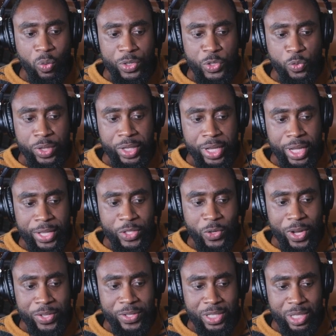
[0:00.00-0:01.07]
really
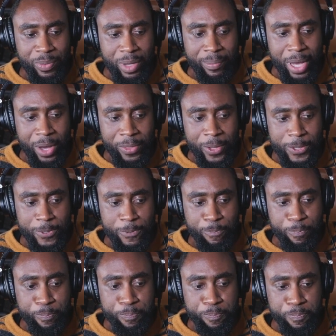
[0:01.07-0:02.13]
interesting to me about this
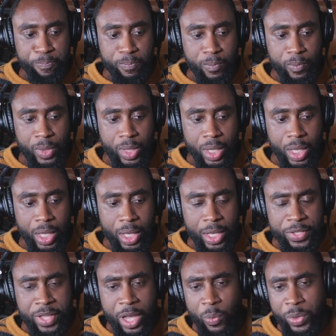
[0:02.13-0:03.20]
is
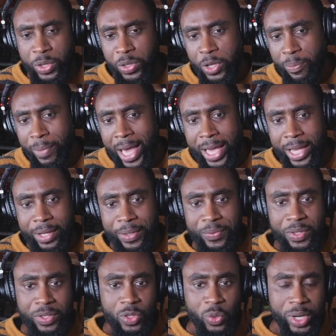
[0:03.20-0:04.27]
that when you look back
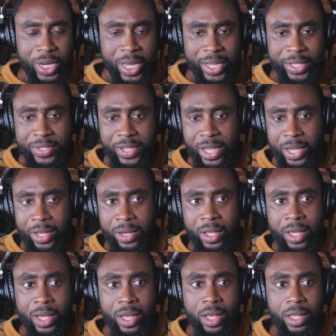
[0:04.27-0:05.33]
2019,
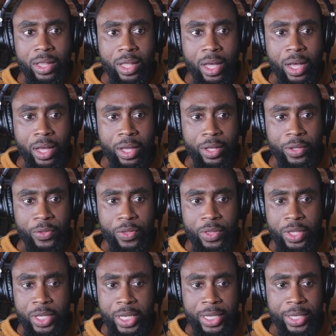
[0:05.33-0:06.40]

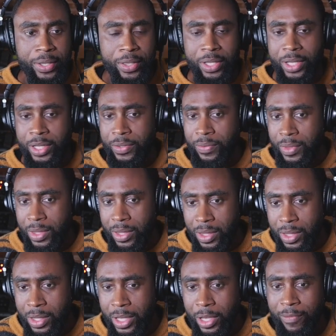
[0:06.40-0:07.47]
the
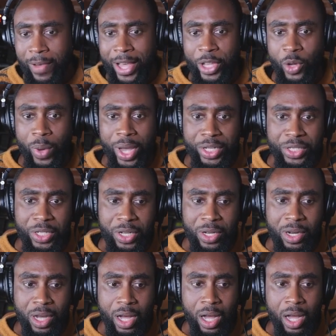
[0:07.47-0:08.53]
evaluation
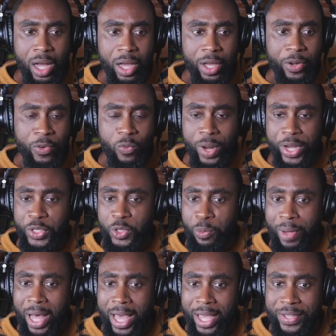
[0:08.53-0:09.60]
on racial
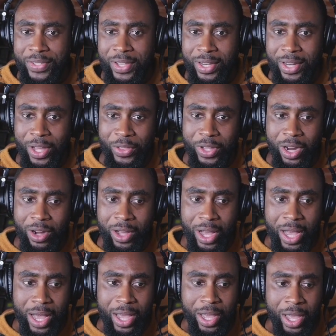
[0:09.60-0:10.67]
bias in
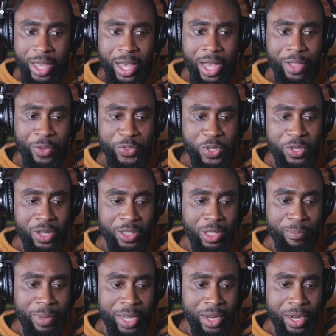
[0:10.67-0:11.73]
healthcare AI that was conducted
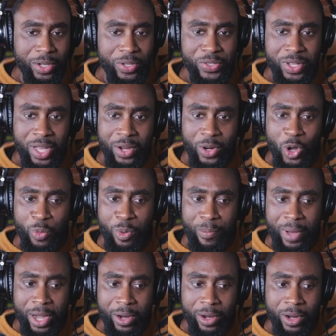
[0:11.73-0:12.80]
by Dr. Ziad Obermeyer,